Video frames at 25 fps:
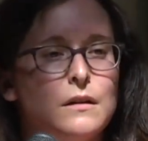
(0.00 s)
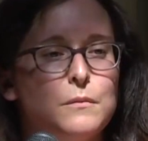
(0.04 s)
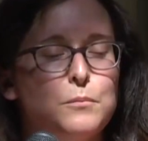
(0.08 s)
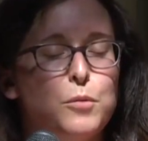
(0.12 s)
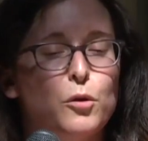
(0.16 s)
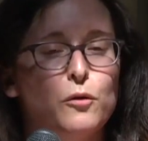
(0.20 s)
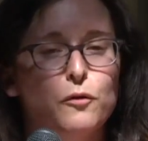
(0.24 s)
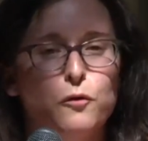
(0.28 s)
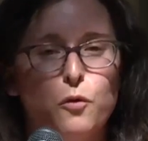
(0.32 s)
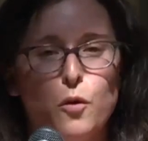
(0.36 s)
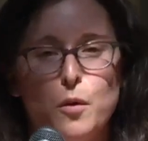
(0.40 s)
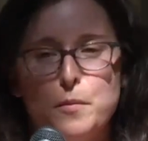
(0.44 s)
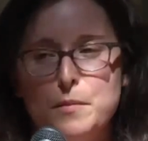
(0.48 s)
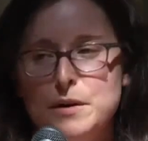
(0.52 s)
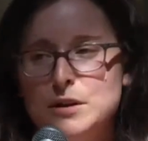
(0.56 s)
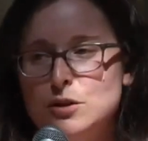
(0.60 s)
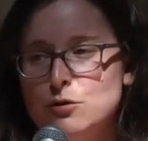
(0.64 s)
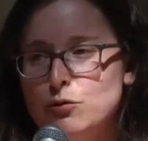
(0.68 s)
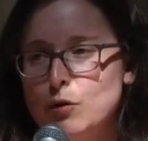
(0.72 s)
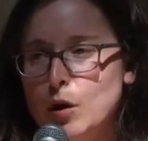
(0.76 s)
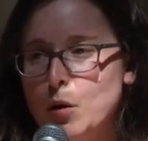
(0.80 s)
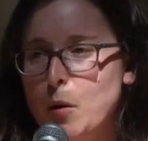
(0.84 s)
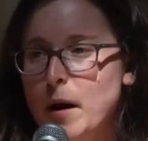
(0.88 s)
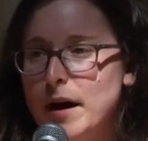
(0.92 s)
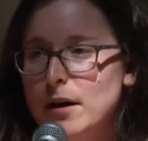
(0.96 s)
performance
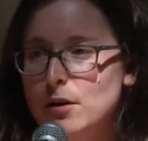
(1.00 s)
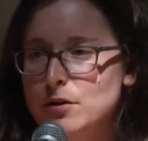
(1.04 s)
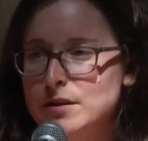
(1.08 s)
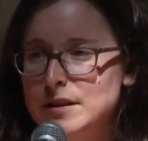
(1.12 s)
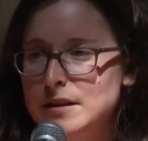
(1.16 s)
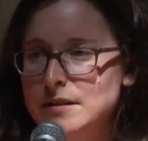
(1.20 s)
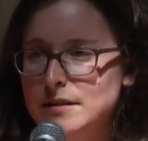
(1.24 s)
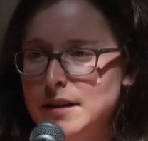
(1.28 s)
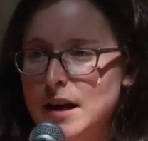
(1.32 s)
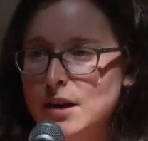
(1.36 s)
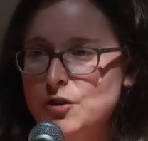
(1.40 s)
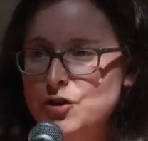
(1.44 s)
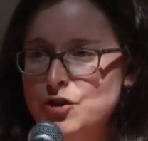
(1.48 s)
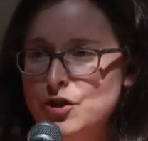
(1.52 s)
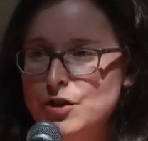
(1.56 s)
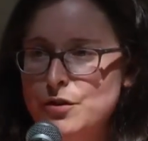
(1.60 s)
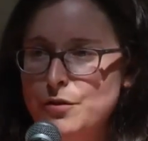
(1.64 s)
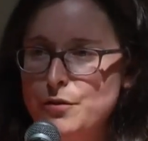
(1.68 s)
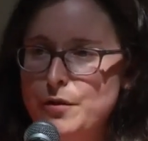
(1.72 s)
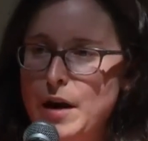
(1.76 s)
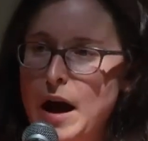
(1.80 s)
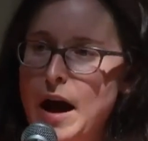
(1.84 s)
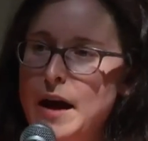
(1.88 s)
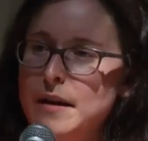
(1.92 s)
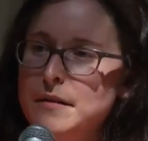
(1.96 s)
requires intention
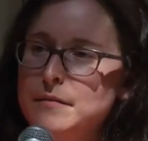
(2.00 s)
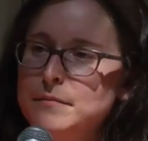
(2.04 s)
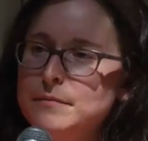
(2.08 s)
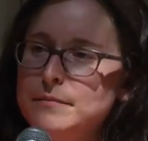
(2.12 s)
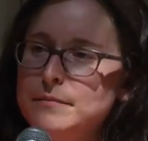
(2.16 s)
or not.